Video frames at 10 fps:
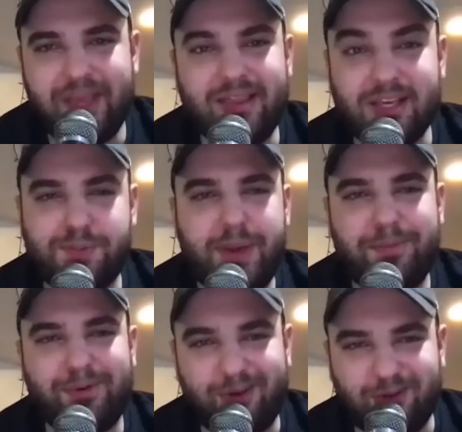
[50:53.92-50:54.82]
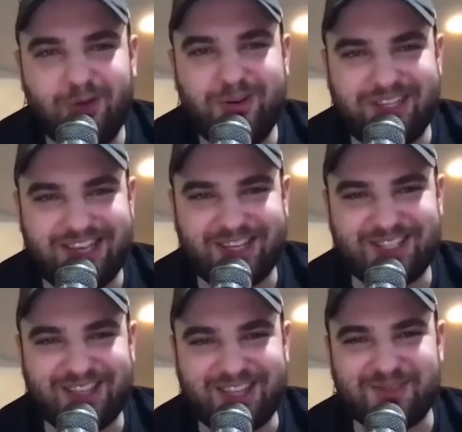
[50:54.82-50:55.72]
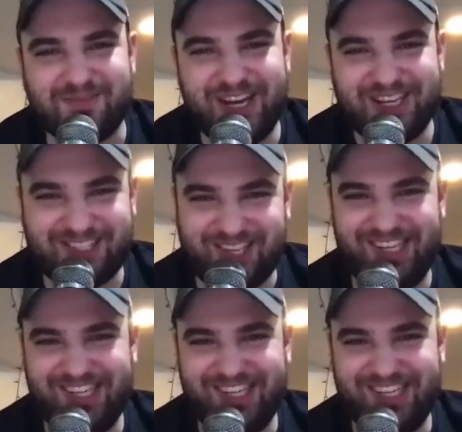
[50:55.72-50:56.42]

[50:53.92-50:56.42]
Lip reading: "These people are lunatics at these mics.